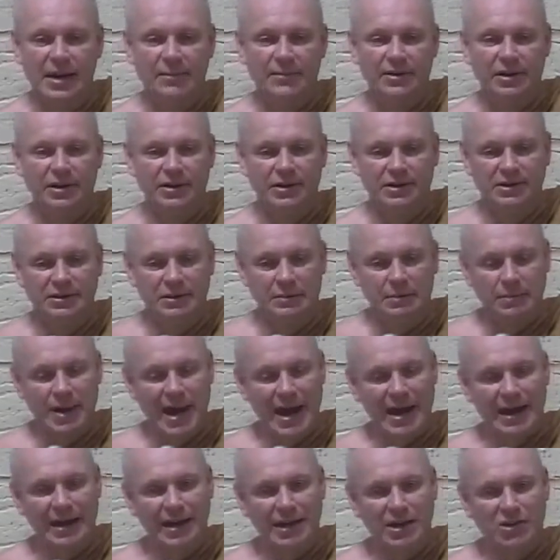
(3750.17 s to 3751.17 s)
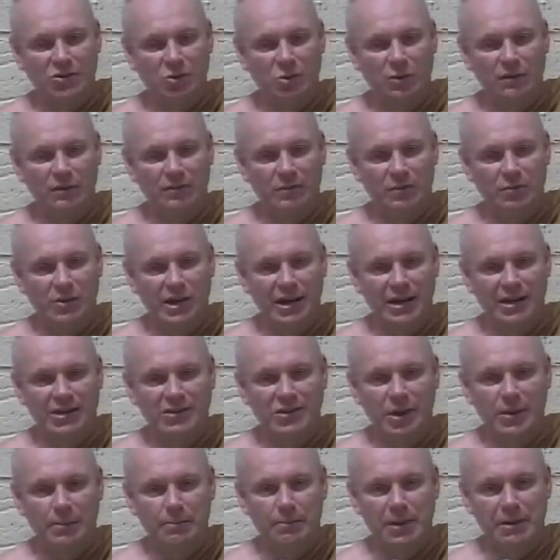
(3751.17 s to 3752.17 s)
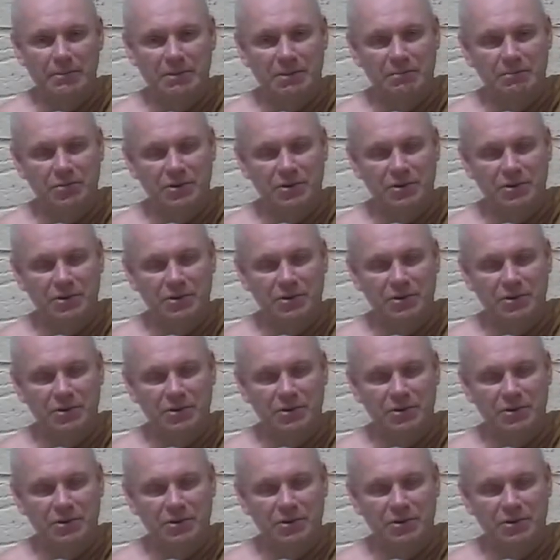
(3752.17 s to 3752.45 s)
because the baggage often brings up maybe